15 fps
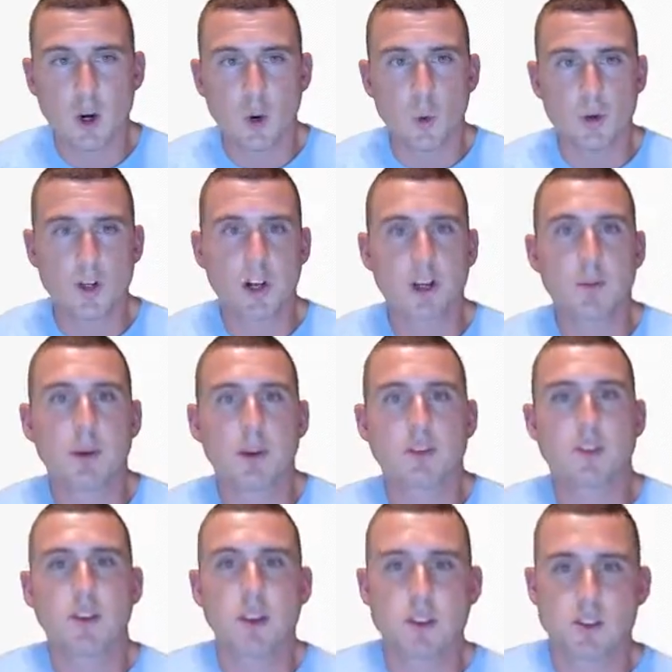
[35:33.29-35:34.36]
We're talking about
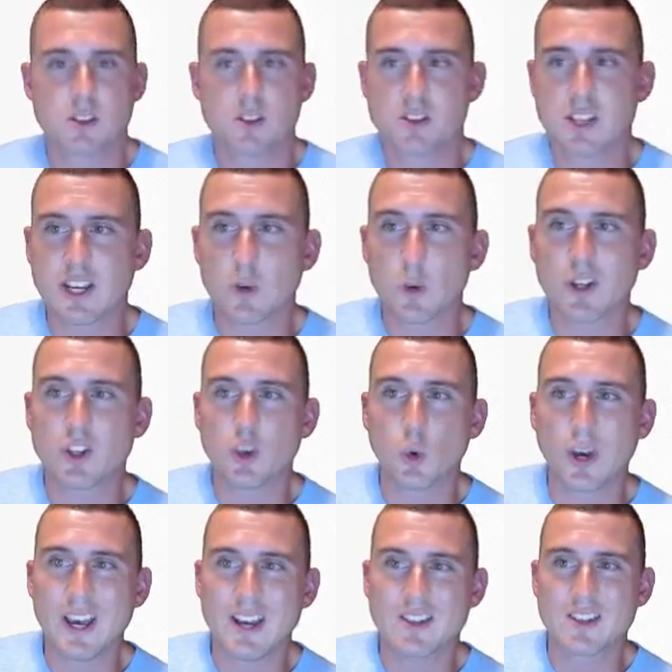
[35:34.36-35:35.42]
SegWit
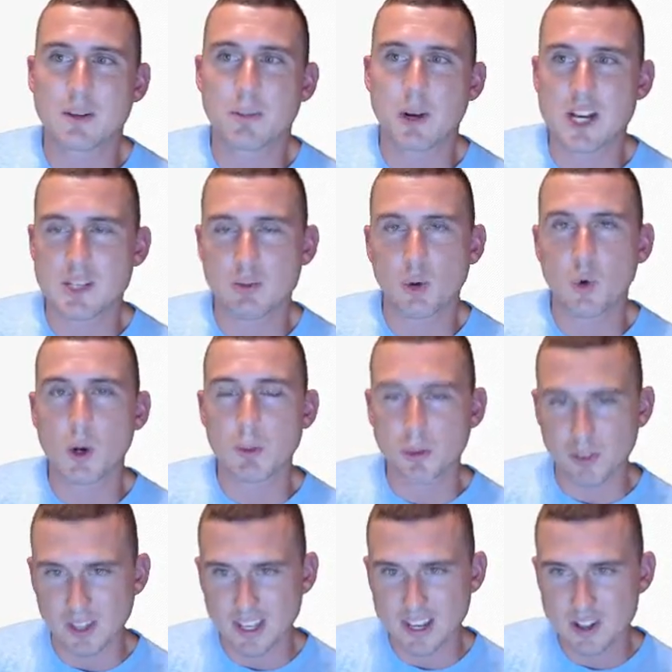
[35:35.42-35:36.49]
2x and possible
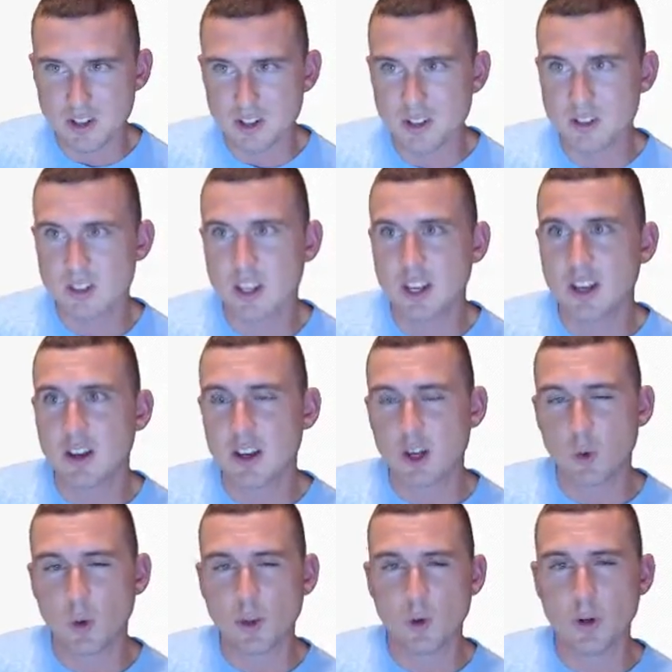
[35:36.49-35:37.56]
ramifications,
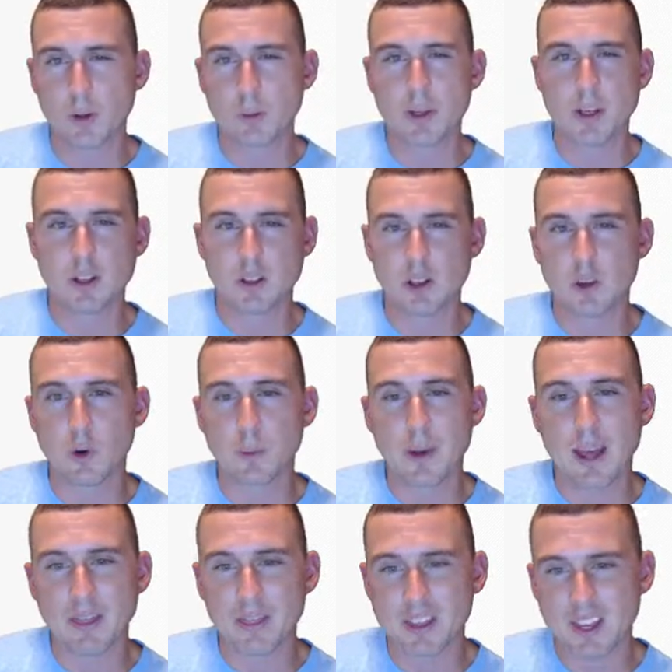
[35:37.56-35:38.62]
whether it'll be a good or a
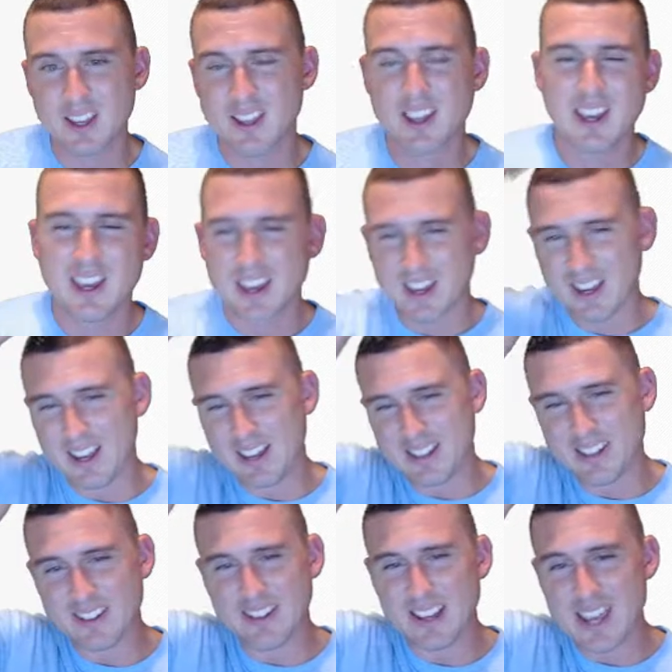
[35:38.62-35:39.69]
bad thing.
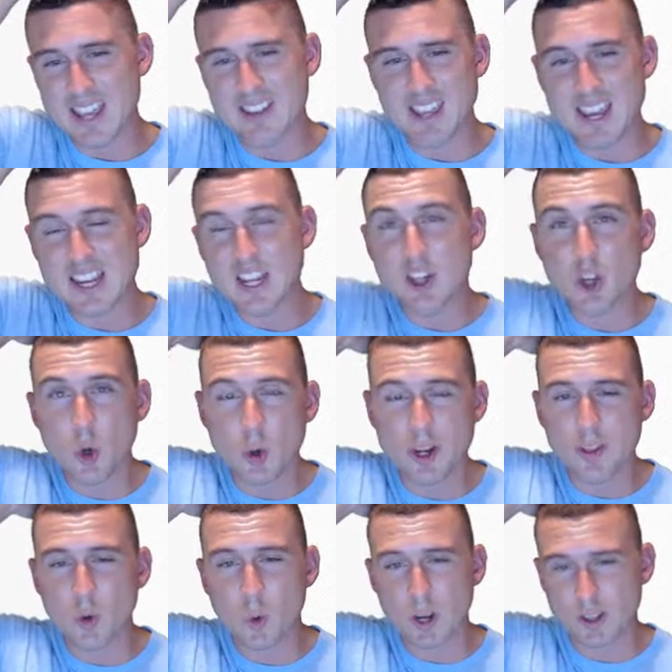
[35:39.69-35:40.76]
And it could go
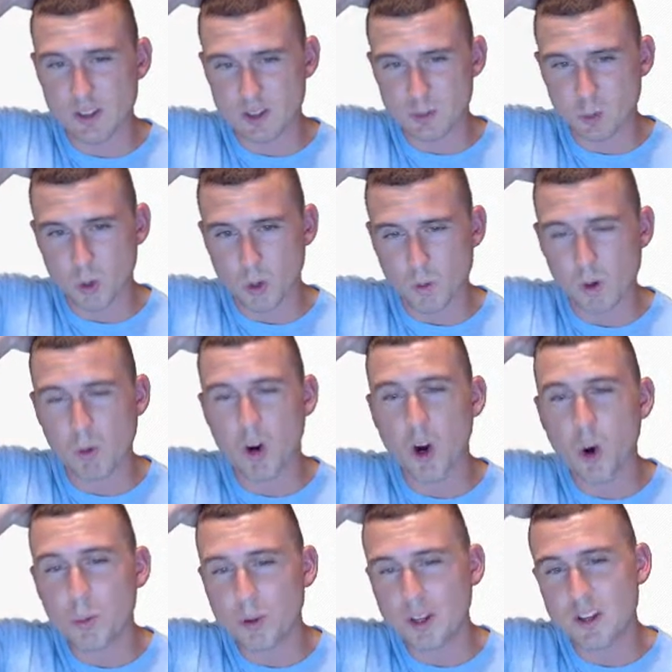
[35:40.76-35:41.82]
either way at this point. What we're
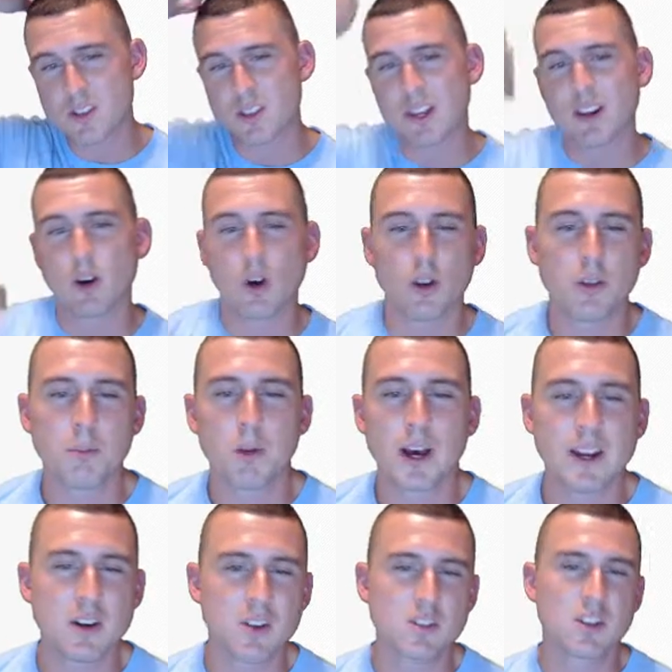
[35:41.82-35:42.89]
hoping is that all the
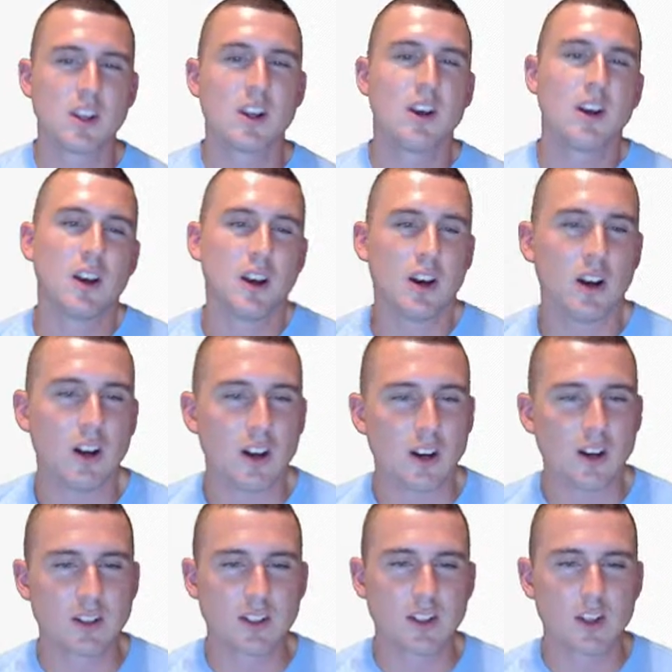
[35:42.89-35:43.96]
miners
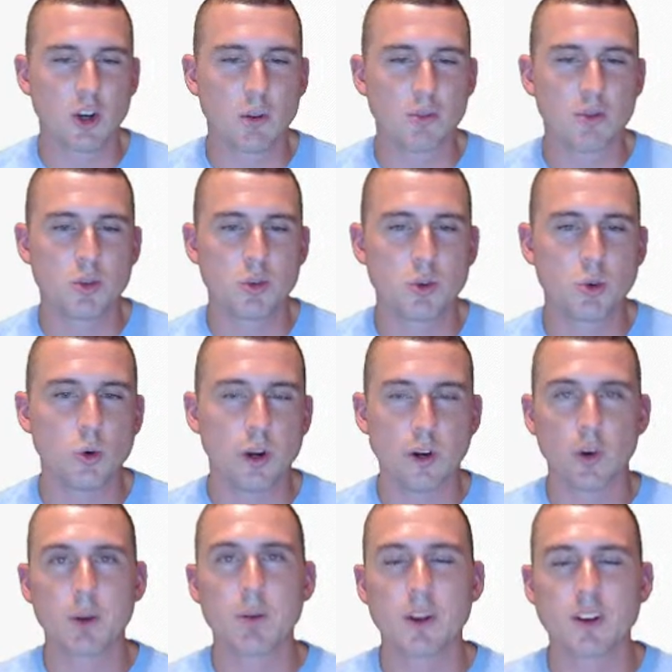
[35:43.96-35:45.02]
come to
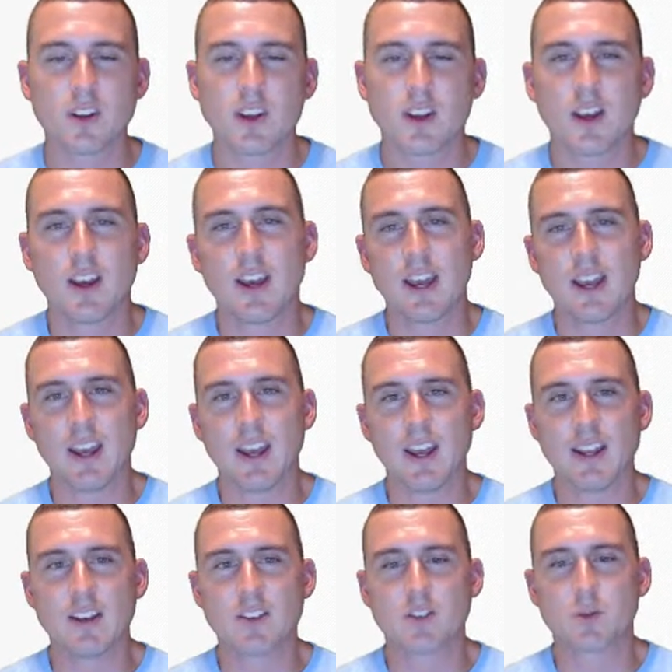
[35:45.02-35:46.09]
agreement
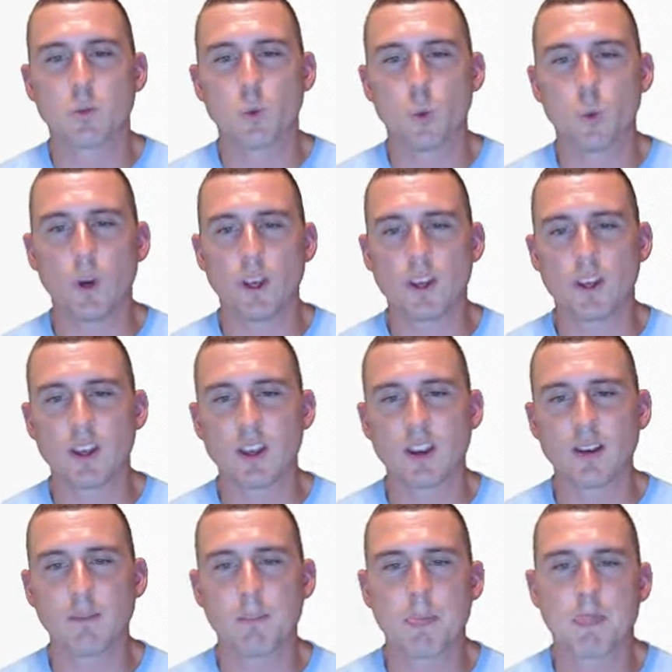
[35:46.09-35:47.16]
and we
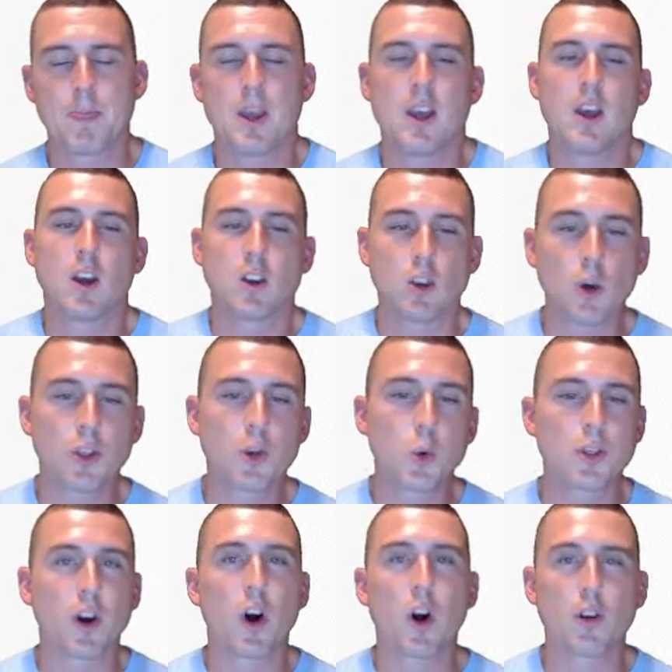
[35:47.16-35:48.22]
can go through with
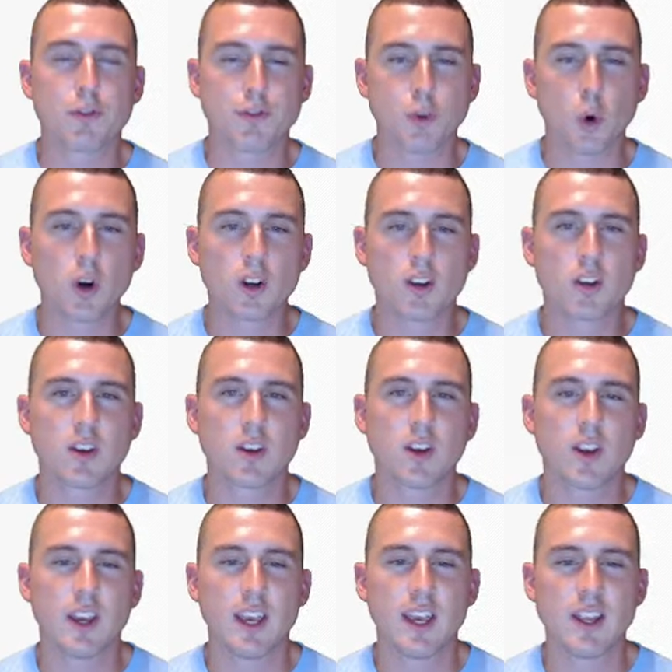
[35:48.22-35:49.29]
a hard fork
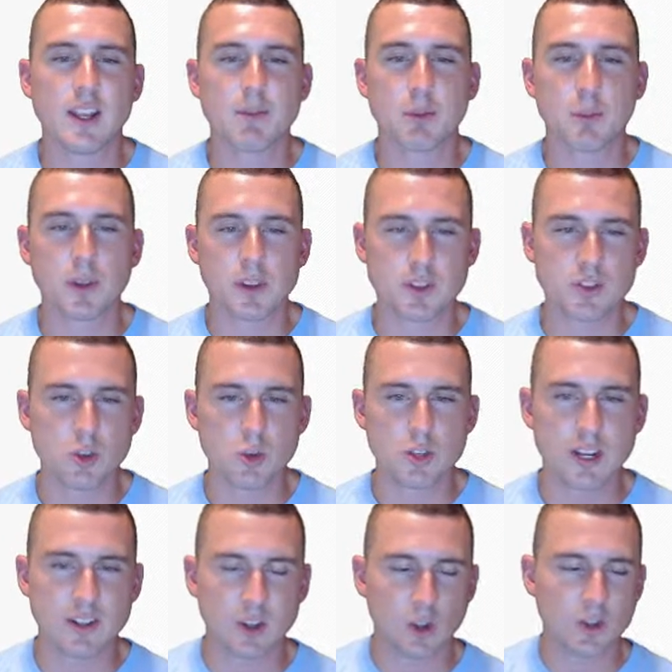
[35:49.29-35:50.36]
and implement this new
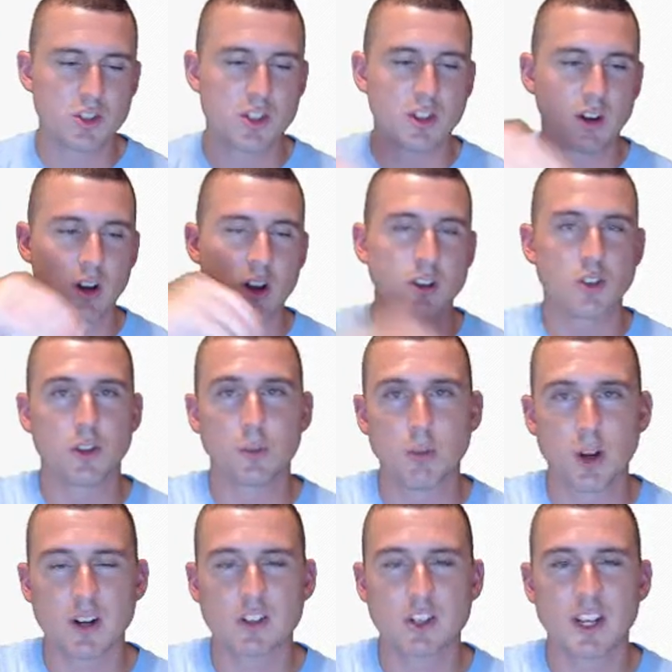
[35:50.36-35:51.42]
technology onto the
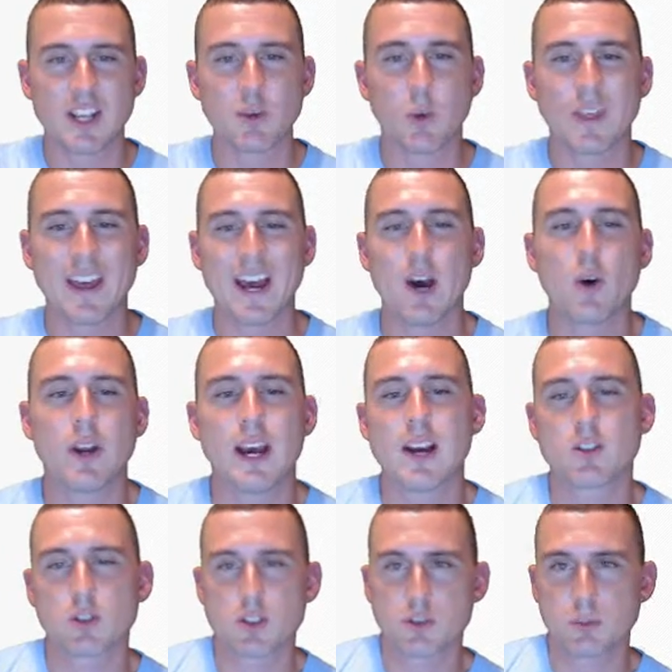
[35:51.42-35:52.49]
blockchain without
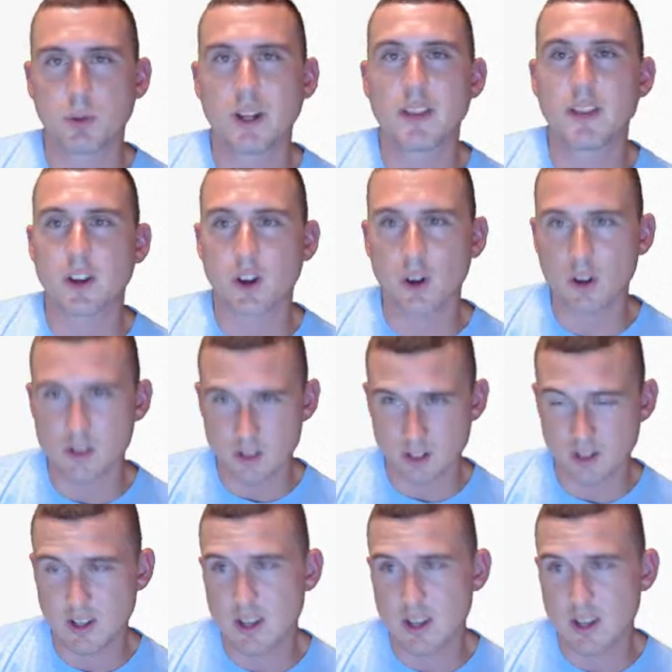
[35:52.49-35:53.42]
actually splitting the currency.